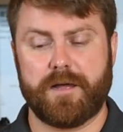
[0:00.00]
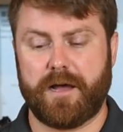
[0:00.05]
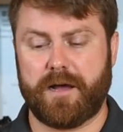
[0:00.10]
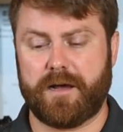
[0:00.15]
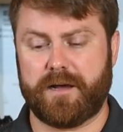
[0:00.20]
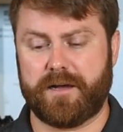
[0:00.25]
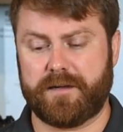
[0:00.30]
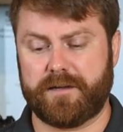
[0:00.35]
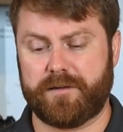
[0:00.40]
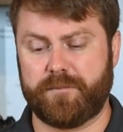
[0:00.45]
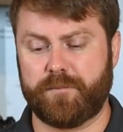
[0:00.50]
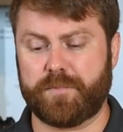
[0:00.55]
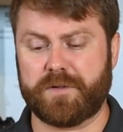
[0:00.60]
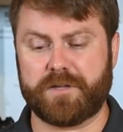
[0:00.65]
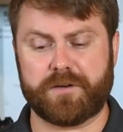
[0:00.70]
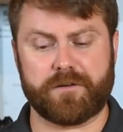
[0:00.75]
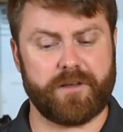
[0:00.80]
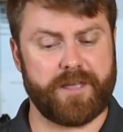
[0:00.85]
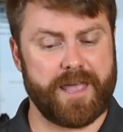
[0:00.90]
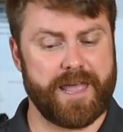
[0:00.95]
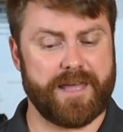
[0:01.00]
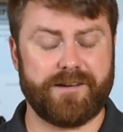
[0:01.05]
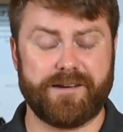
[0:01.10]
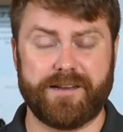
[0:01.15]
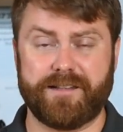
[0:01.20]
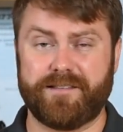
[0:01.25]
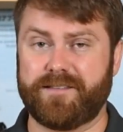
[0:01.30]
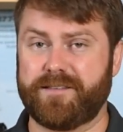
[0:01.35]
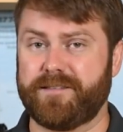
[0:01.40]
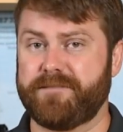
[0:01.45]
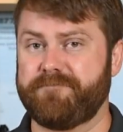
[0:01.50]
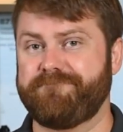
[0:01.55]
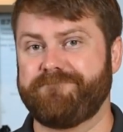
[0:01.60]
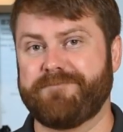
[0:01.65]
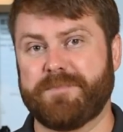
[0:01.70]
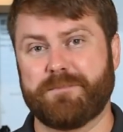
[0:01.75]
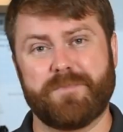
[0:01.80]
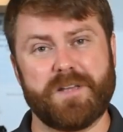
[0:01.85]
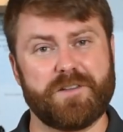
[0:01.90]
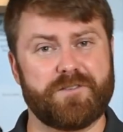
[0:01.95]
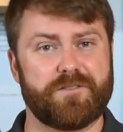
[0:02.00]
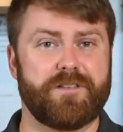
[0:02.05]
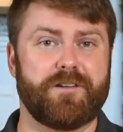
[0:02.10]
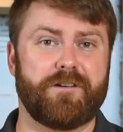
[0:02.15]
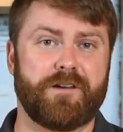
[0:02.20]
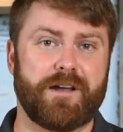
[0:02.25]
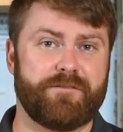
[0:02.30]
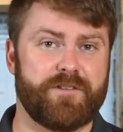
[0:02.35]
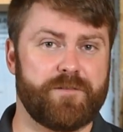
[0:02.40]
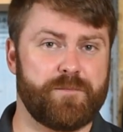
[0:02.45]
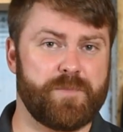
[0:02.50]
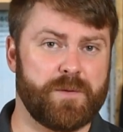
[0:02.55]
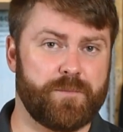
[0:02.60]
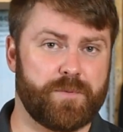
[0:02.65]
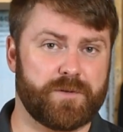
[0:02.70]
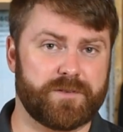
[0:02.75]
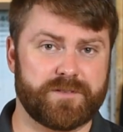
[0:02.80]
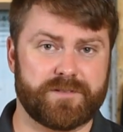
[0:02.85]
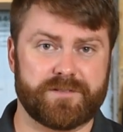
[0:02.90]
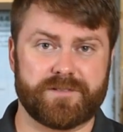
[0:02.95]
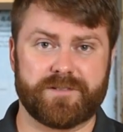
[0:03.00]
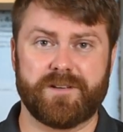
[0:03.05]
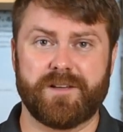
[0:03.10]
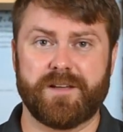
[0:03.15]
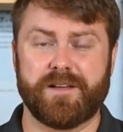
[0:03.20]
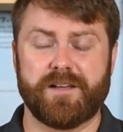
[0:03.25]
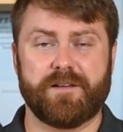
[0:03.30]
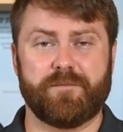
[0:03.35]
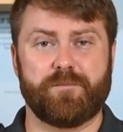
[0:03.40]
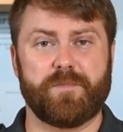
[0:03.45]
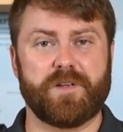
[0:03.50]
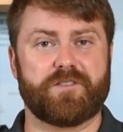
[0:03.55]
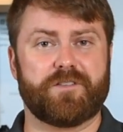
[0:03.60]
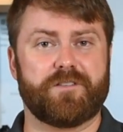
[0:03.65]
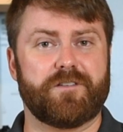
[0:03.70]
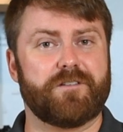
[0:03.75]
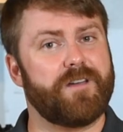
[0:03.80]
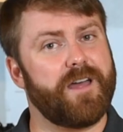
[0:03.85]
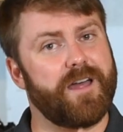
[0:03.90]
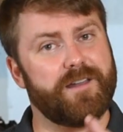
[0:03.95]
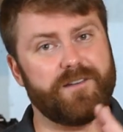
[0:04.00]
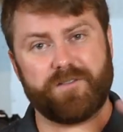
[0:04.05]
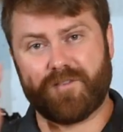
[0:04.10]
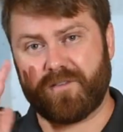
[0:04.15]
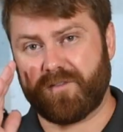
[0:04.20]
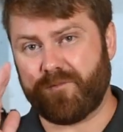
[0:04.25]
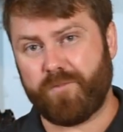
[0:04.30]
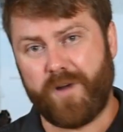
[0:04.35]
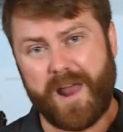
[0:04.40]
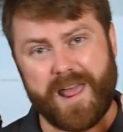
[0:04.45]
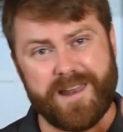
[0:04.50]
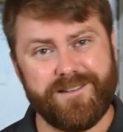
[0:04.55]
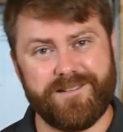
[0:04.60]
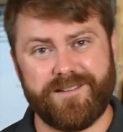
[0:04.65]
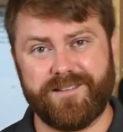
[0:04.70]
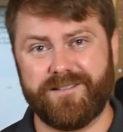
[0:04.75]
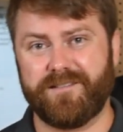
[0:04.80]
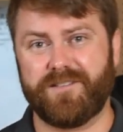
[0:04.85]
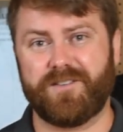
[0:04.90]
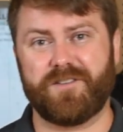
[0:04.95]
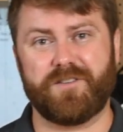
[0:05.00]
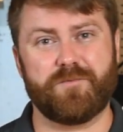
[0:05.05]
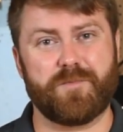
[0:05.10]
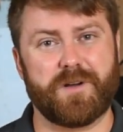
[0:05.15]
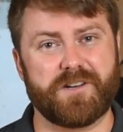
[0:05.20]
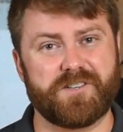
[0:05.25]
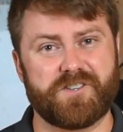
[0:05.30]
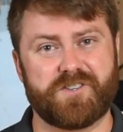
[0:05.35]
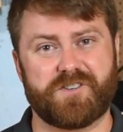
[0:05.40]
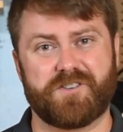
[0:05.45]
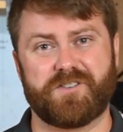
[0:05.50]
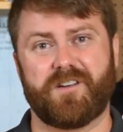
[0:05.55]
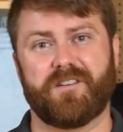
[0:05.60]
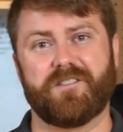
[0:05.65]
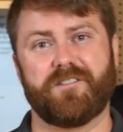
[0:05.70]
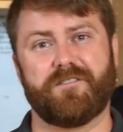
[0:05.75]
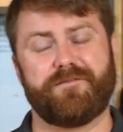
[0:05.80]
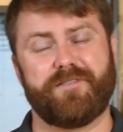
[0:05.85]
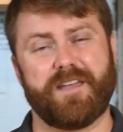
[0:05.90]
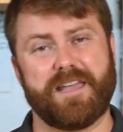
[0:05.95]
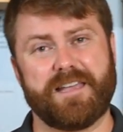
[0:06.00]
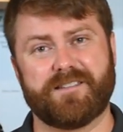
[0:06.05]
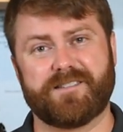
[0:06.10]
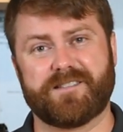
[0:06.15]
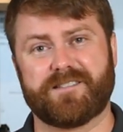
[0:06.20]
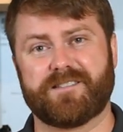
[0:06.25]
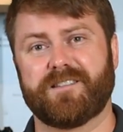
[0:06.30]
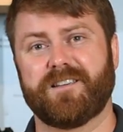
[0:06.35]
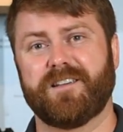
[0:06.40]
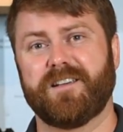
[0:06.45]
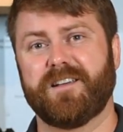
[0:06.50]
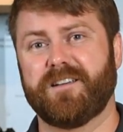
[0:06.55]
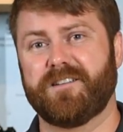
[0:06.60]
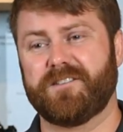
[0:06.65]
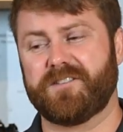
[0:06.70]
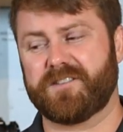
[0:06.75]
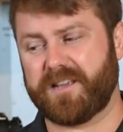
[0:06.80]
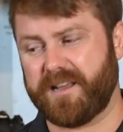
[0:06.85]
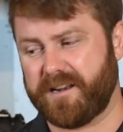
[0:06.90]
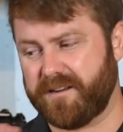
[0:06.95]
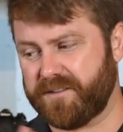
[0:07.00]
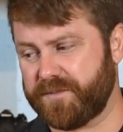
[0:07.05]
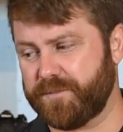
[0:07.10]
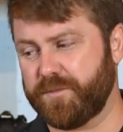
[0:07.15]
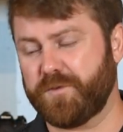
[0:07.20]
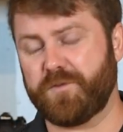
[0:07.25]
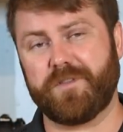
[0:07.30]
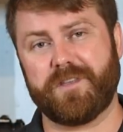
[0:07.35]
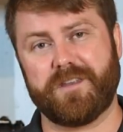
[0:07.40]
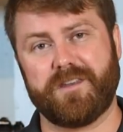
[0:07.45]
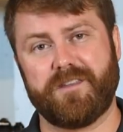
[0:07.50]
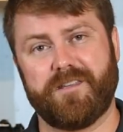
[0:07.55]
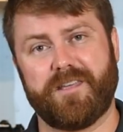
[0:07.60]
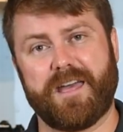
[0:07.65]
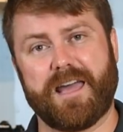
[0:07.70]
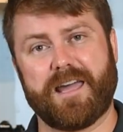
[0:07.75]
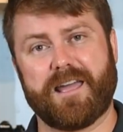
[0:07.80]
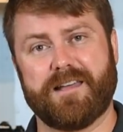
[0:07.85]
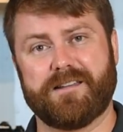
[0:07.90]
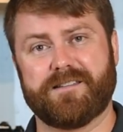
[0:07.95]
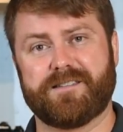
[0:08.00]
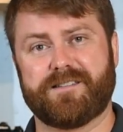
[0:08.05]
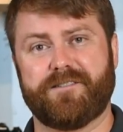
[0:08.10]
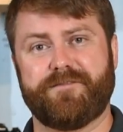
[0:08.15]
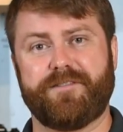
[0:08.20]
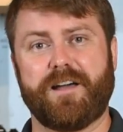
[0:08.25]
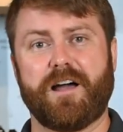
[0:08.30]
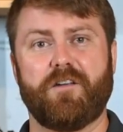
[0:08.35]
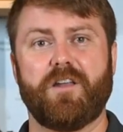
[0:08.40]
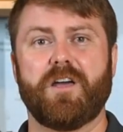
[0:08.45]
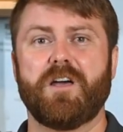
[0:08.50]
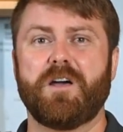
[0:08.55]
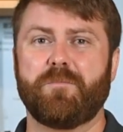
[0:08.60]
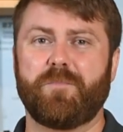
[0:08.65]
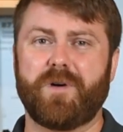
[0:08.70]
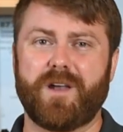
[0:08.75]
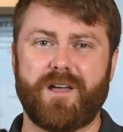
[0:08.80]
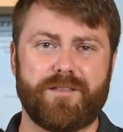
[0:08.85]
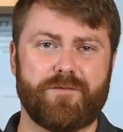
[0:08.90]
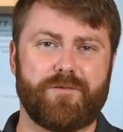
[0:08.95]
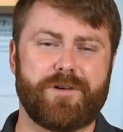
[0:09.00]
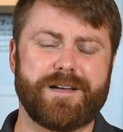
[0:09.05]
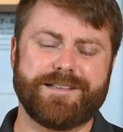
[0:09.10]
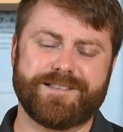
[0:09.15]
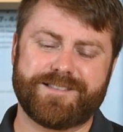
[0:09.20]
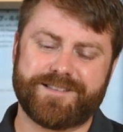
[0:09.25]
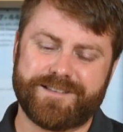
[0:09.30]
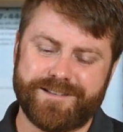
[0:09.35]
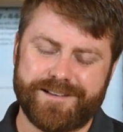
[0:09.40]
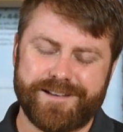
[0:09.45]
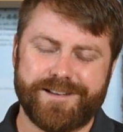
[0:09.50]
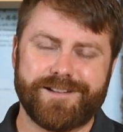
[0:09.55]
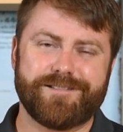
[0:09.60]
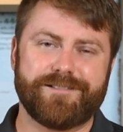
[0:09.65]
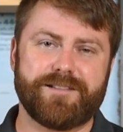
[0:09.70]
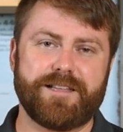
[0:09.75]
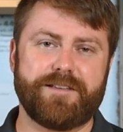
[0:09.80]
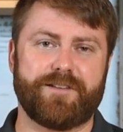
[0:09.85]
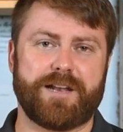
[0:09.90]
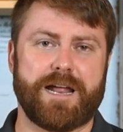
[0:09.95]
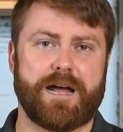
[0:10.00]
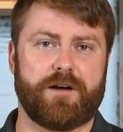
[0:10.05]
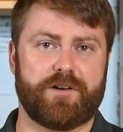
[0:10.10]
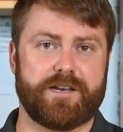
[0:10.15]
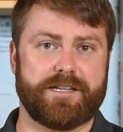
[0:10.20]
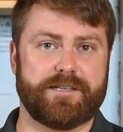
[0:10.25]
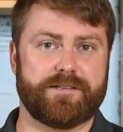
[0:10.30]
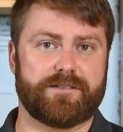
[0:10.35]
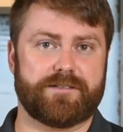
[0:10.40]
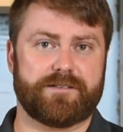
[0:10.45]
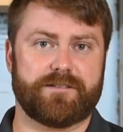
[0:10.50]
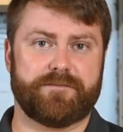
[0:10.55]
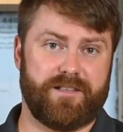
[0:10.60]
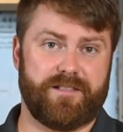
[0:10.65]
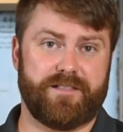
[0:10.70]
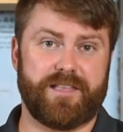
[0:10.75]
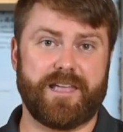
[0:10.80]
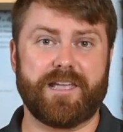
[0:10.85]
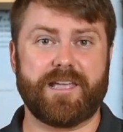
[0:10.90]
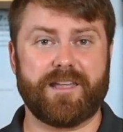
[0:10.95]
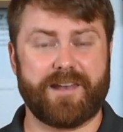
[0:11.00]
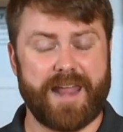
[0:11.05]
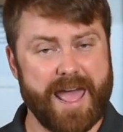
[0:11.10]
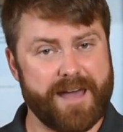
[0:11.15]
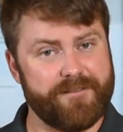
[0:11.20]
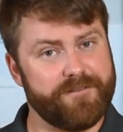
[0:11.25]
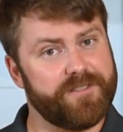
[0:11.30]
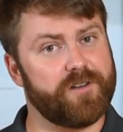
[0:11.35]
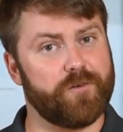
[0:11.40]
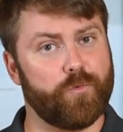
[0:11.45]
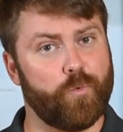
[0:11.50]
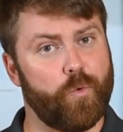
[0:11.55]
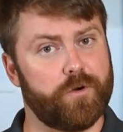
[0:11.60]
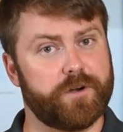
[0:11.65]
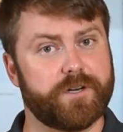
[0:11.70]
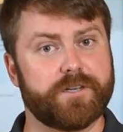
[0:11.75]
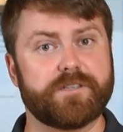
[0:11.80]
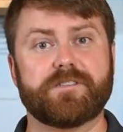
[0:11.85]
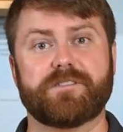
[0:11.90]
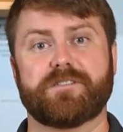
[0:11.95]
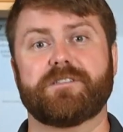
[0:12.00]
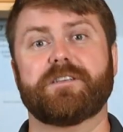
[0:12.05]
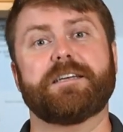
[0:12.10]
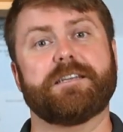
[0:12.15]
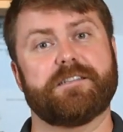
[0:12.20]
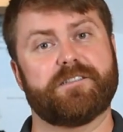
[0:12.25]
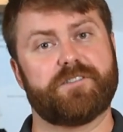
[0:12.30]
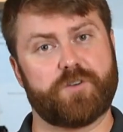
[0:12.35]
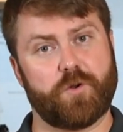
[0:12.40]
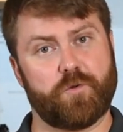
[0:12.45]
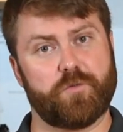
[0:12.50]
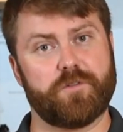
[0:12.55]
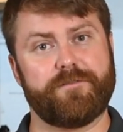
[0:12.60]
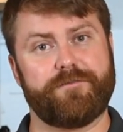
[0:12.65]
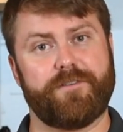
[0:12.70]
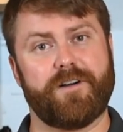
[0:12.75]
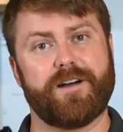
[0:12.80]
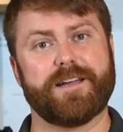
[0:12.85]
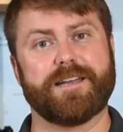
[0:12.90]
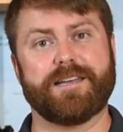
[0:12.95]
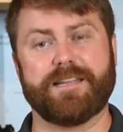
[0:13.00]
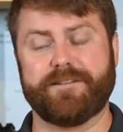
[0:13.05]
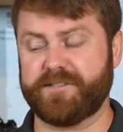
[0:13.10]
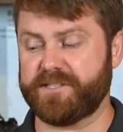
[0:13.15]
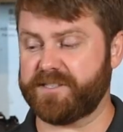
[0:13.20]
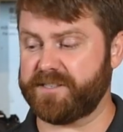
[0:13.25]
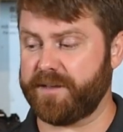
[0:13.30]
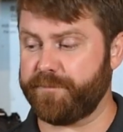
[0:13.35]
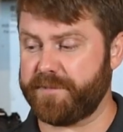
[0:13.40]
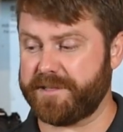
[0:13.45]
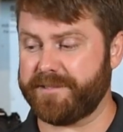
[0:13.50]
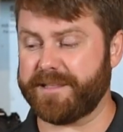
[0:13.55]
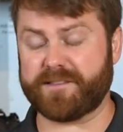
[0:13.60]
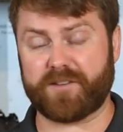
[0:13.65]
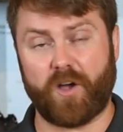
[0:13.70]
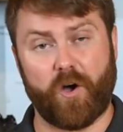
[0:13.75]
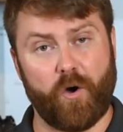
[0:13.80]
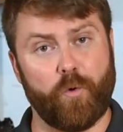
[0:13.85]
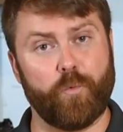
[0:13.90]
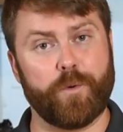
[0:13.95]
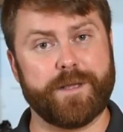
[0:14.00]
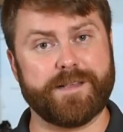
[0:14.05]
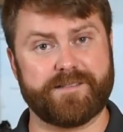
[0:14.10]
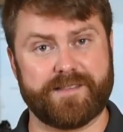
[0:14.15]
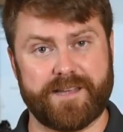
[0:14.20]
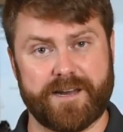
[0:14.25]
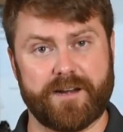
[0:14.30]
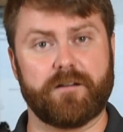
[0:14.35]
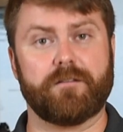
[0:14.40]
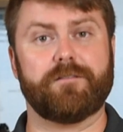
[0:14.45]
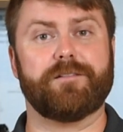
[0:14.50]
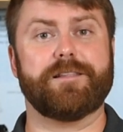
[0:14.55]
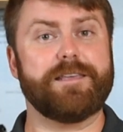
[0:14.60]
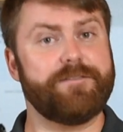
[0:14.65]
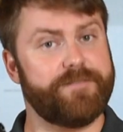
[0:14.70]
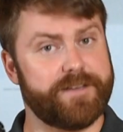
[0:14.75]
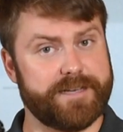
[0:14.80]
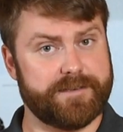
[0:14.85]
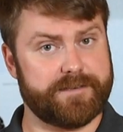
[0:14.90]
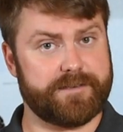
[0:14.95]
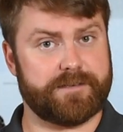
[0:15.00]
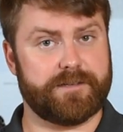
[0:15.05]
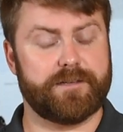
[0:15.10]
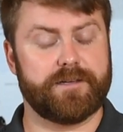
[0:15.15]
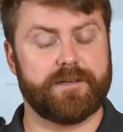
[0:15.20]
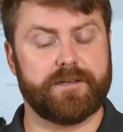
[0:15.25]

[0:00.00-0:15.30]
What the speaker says: Political candidates, make sure they don't have any pimples. Make sure they're not red too much on the face. Just kind of smooth any of that kind of stuff out. But otherwise, leave it how it is. They can have their warts. It's totally fine. If it's something that's always there, leave it.